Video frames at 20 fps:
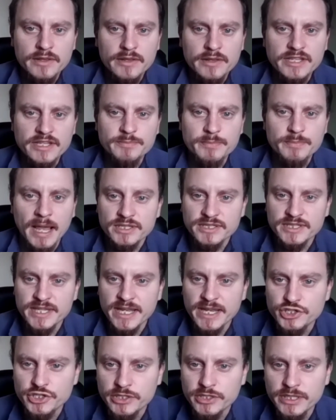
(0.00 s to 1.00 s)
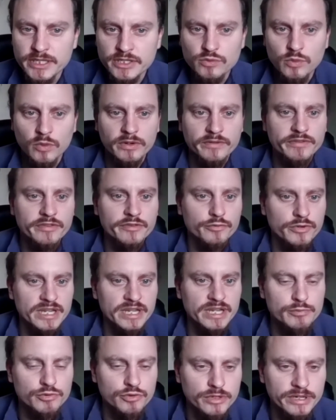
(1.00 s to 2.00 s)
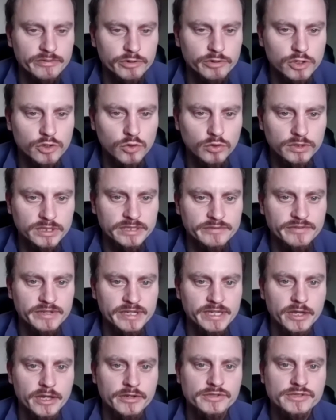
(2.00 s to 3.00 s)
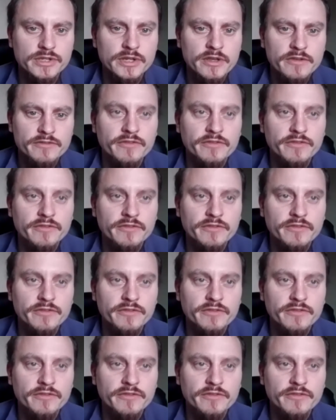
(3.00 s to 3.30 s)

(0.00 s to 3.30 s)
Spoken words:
This presentation is one of 3 pre-recorded videos